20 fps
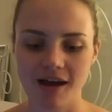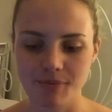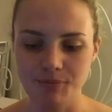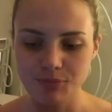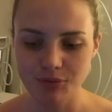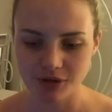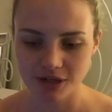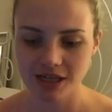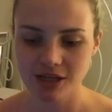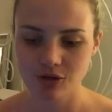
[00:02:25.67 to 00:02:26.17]
I'm
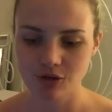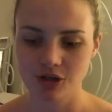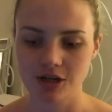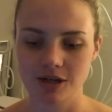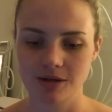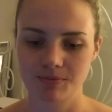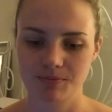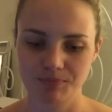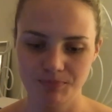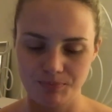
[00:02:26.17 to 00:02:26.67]
pretty good
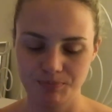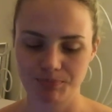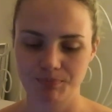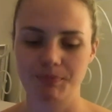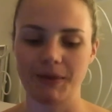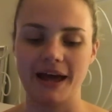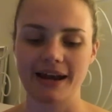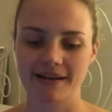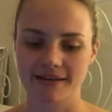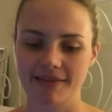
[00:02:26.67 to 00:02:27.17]
at
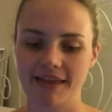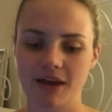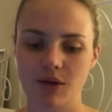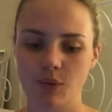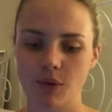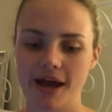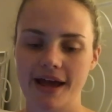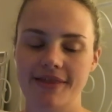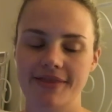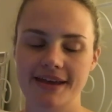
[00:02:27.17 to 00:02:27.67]
batting that
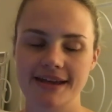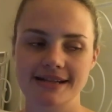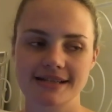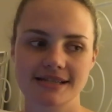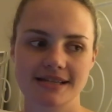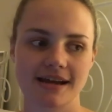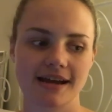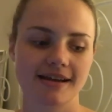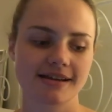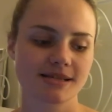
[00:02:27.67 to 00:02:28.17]
away
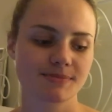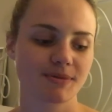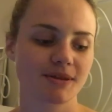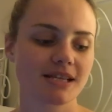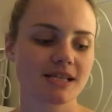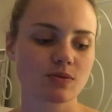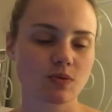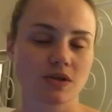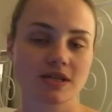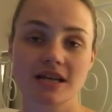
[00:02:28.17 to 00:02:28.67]
these days, but
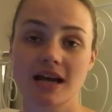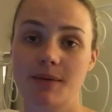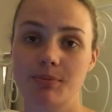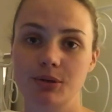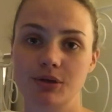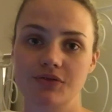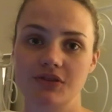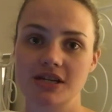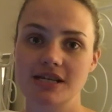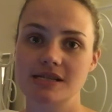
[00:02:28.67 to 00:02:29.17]
this was a
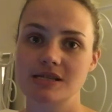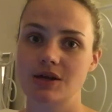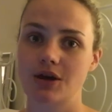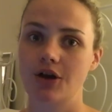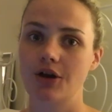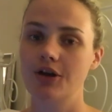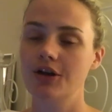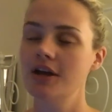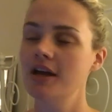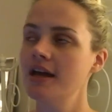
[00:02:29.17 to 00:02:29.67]
couple of years
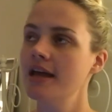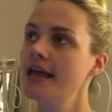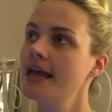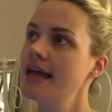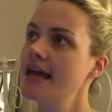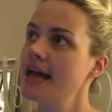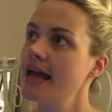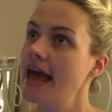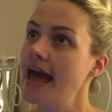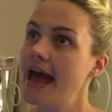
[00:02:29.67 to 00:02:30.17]
ago.
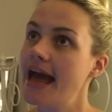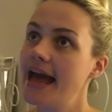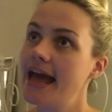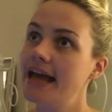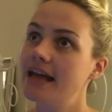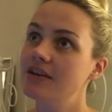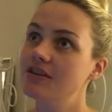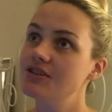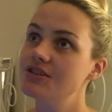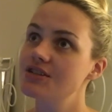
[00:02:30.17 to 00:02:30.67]

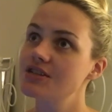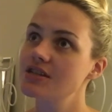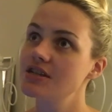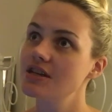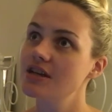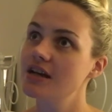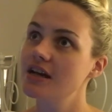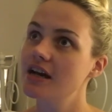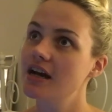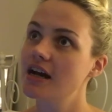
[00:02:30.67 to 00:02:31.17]
And
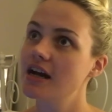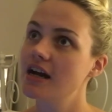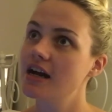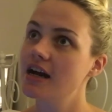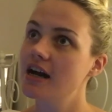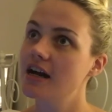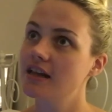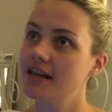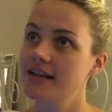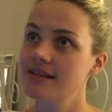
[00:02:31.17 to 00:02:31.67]

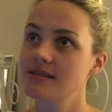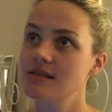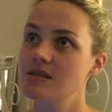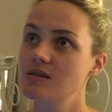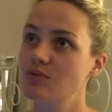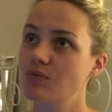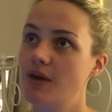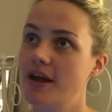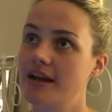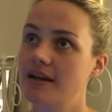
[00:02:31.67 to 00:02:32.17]

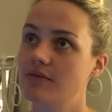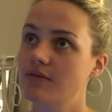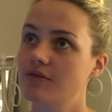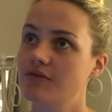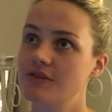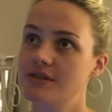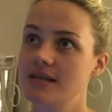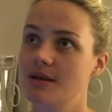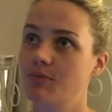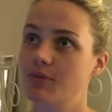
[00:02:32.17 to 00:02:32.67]
Alexis Ren,
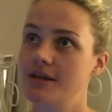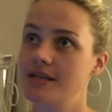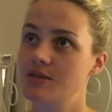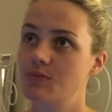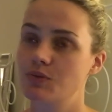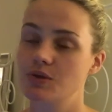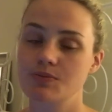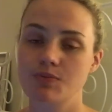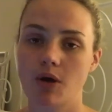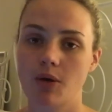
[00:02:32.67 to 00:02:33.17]
for some
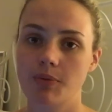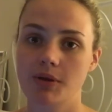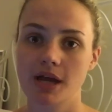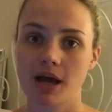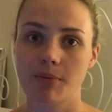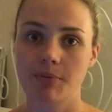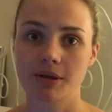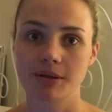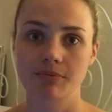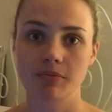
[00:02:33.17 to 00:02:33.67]
reason, was popping
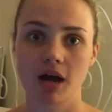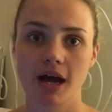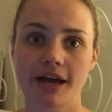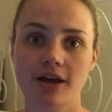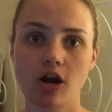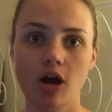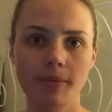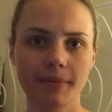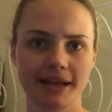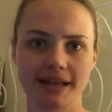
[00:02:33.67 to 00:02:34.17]
up in my
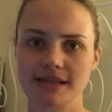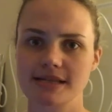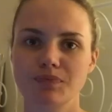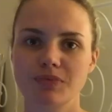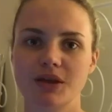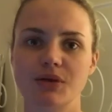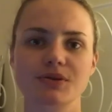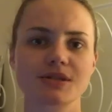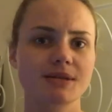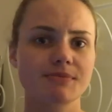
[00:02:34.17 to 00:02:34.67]
comments.
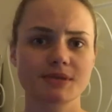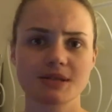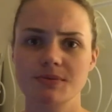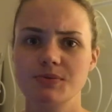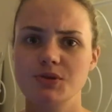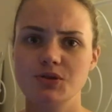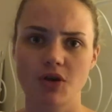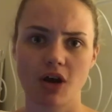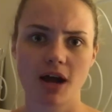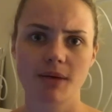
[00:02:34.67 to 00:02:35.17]
There were some
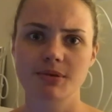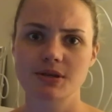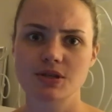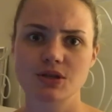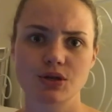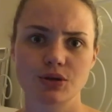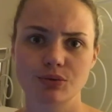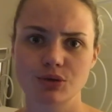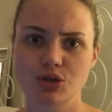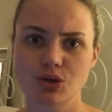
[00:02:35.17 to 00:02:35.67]
subscribers
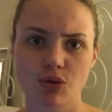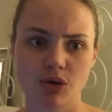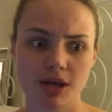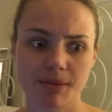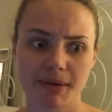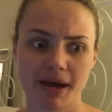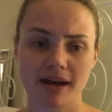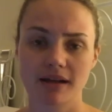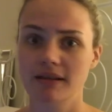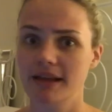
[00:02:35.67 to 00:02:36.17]
who were
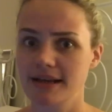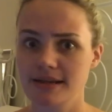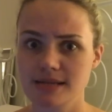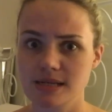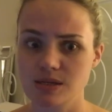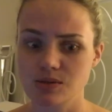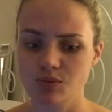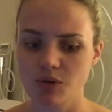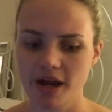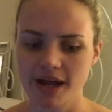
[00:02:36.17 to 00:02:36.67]
talking about
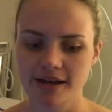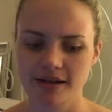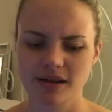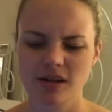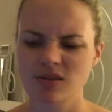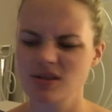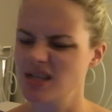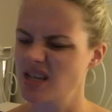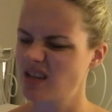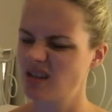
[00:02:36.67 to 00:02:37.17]
Alexis Ren, and
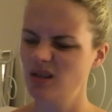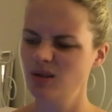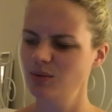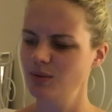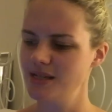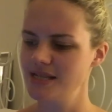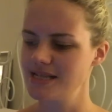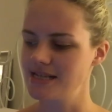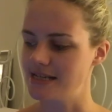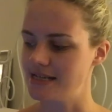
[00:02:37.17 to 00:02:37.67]
I was like, who
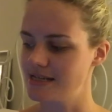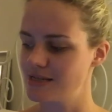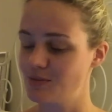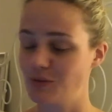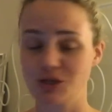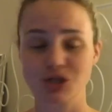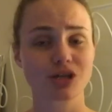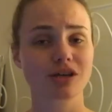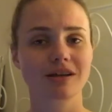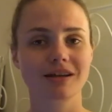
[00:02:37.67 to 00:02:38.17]
is this?
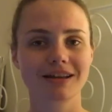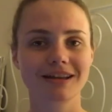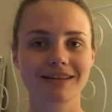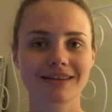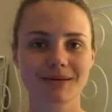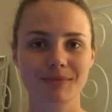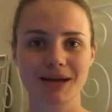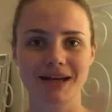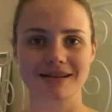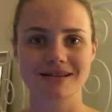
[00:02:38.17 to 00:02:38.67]
Which
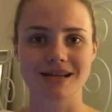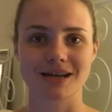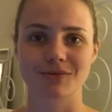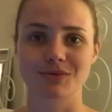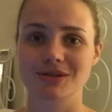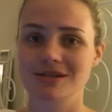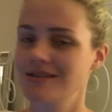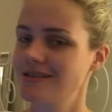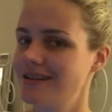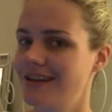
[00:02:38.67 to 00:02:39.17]
clearly means I
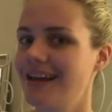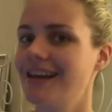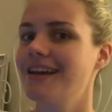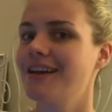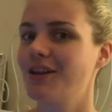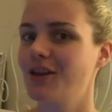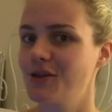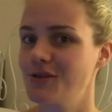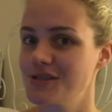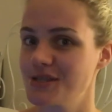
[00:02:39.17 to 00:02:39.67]
was getting
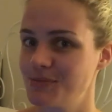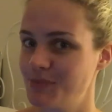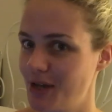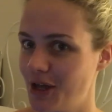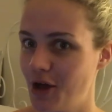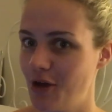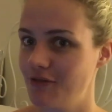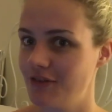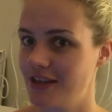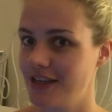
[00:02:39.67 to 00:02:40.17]
close to
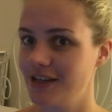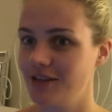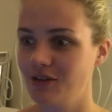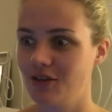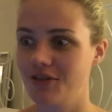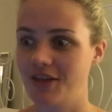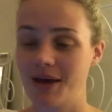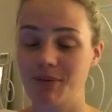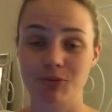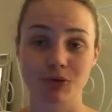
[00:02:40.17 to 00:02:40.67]
being over the hill
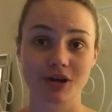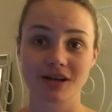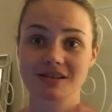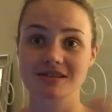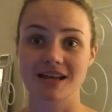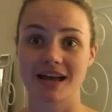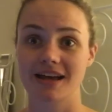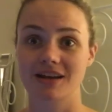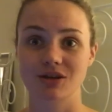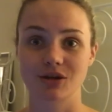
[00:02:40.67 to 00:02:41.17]
at that point
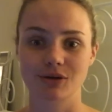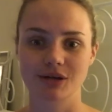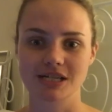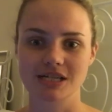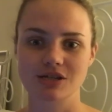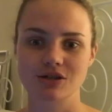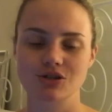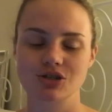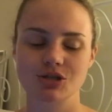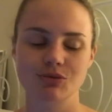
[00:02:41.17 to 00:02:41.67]
because I had no
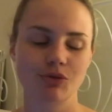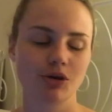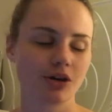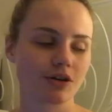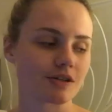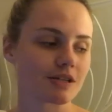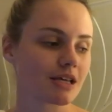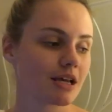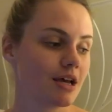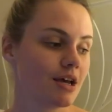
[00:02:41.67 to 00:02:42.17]
idea who she
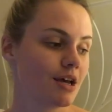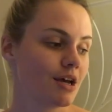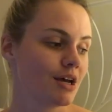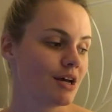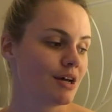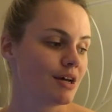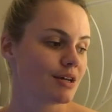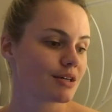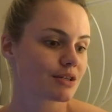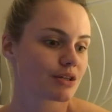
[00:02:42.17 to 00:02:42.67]
was.
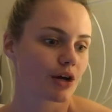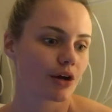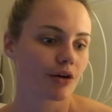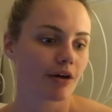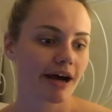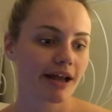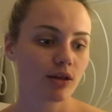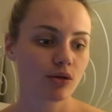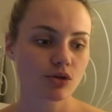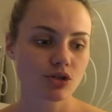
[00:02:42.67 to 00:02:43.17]
So
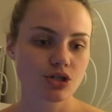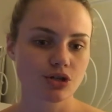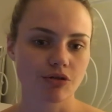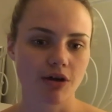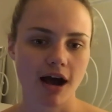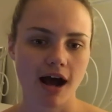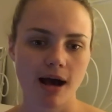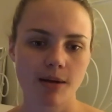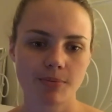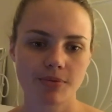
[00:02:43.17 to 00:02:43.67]
I looked her
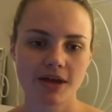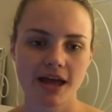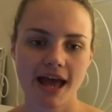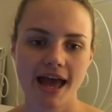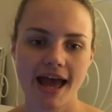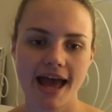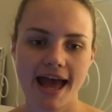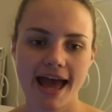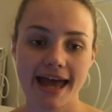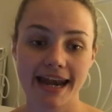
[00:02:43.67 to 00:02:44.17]
up,
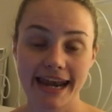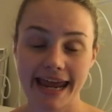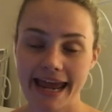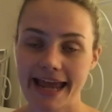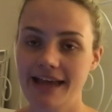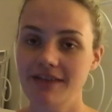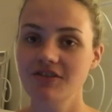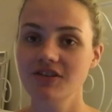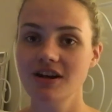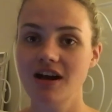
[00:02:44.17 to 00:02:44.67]
and
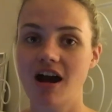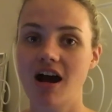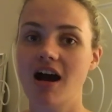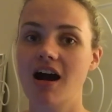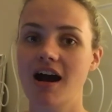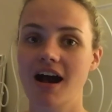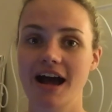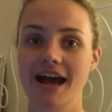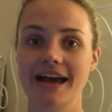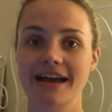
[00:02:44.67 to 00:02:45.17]
even
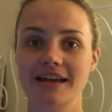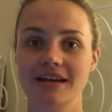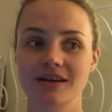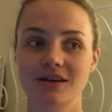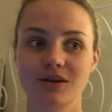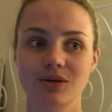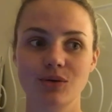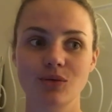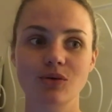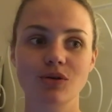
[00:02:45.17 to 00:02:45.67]
I,
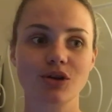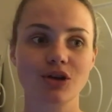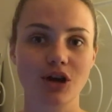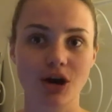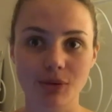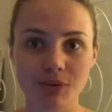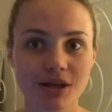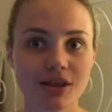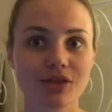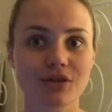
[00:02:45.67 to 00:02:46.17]

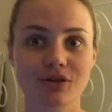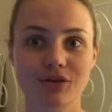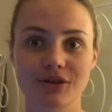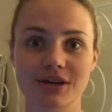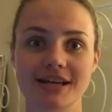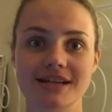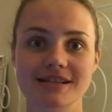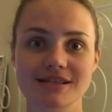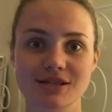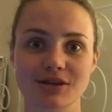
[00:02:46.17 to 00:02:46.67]
going through her
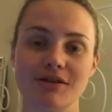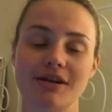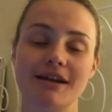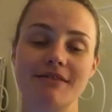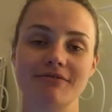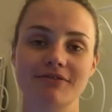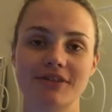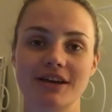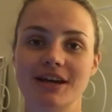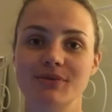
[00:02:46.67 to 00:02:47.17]

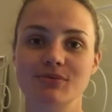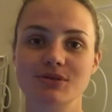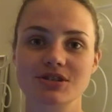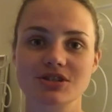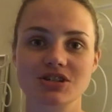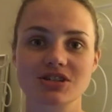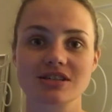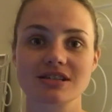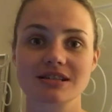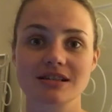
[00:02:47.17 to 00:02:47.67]
Instagram feed,
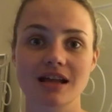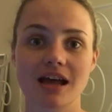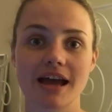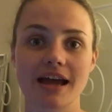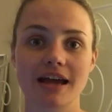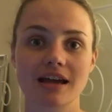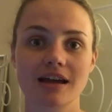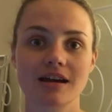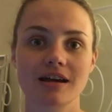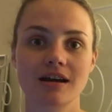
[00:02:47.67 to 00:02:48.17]
was just
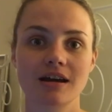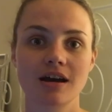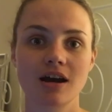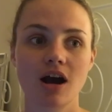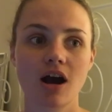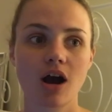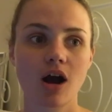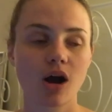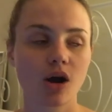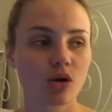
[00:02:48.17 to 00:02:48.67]
like,
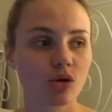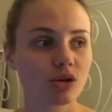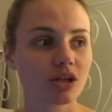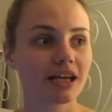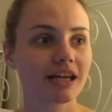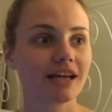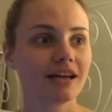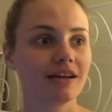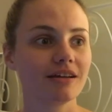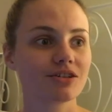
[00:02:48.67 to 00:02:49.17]

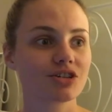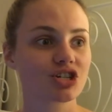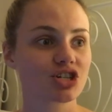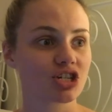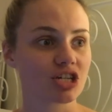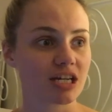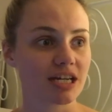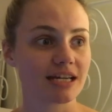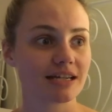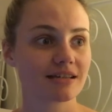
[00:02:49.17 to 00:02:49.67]
holy
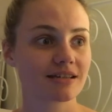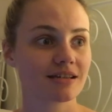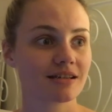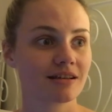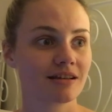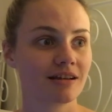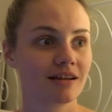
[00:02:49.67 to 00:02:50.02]
shit.